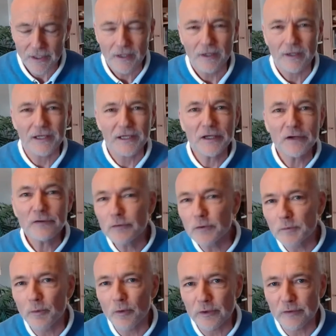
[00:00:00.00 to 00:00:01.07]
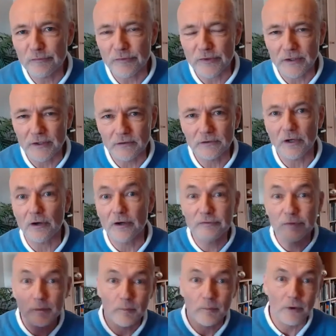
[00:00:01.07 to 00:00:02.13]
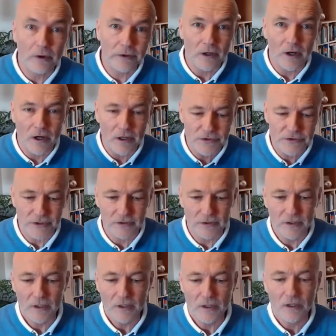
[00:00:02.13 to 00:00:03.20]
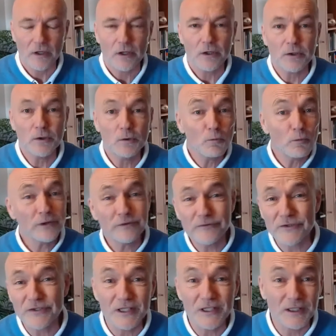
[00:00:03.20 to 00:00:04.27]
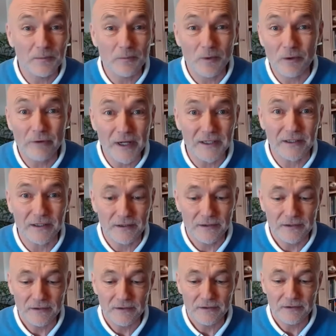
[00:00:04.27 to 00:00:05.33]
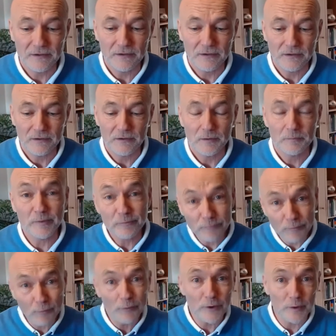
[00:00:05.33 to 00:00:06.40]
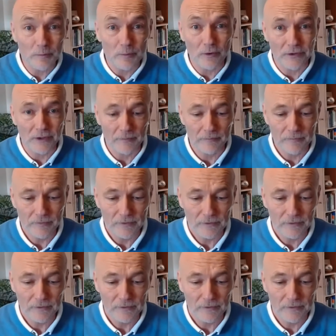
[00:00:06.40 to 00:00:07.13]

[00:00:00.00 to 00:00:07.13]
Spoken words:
like if you'd bought a field or if you'd bought oxen, you would have seen them already before you bought them.